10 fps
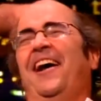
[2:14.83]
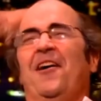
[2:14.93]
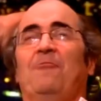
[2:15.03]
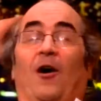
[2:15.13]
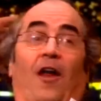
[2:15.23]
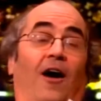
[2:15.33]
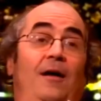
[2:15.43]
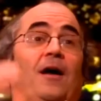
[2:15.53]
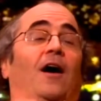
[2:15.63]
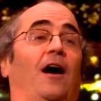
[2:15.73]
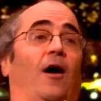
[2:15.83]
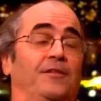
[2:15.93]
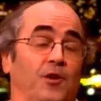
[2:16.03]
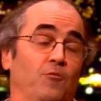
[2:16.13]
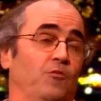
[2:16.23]
Well, I
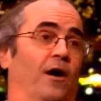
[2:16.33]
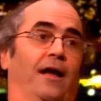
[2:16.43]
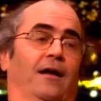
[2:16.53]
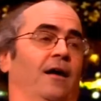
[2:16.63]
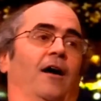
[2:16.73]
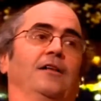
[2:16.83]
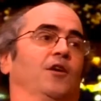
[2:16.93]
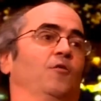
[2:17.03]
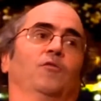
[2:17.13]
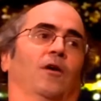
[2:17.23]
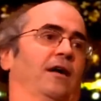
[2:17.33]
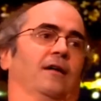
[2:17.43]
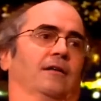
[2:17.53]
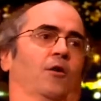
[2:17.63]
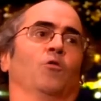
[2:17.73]
don't write
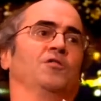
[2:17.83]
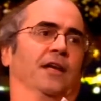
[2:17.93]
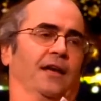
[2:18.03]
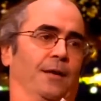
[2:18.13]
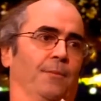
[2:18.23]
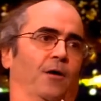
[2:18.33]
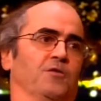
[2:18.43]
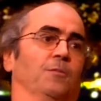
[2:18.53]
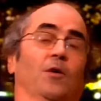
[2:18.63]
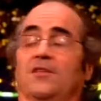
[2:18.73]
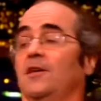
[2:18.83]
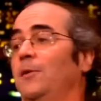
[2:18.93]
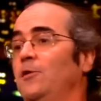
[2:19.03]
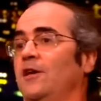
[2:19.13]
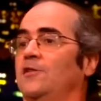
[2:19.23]
caustic emails. I'm not
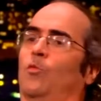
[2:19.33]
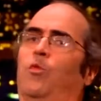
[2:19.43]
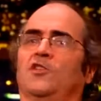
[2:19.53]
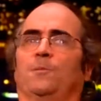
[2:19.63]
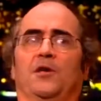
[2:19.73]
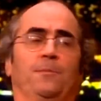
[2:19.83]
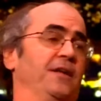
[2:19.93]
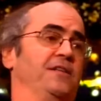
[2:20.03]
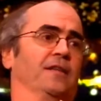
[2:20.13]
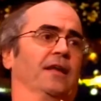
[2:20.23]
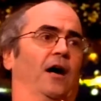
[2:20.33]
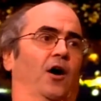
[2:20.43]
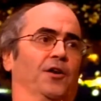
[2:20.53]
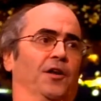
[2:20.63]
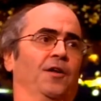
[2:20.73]
somebody who does a waspish piece in The
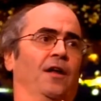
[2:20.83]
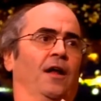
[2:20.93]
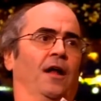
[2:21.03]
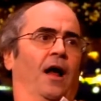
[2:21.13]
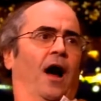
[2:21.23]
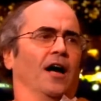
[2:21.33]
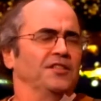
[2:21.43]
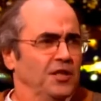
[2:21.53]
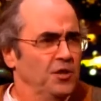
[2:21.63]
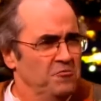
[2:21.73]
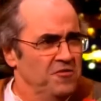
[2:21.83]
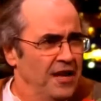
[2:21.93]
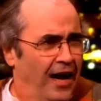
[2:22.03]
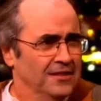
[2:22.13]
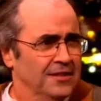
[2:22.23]
Guardian. I said, are you
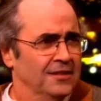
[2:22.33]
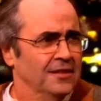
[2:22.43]
nuts?